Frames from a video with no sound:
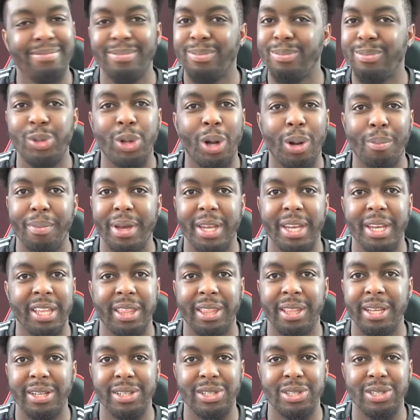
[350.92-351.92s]
not many
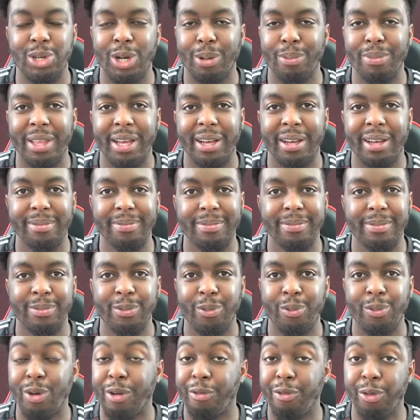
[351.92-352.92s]
things top that,
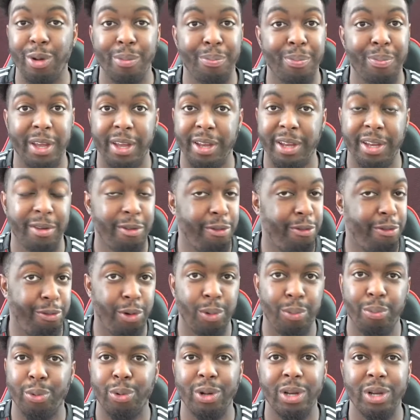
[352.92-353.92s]
whether it be
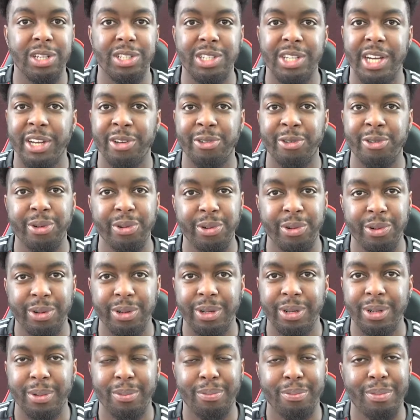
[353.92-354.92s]
football in general,
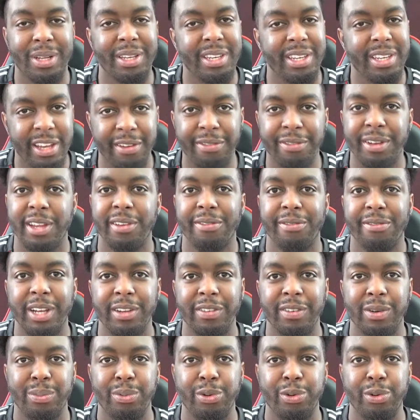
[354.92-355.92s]
but definitely for
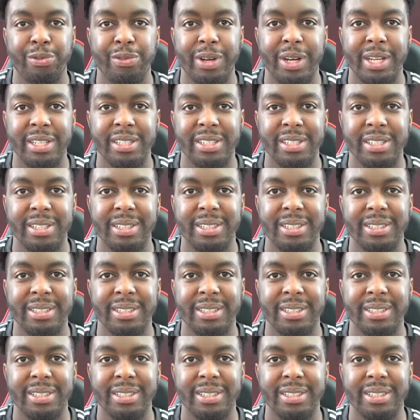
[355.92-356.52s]
Liverpool fans.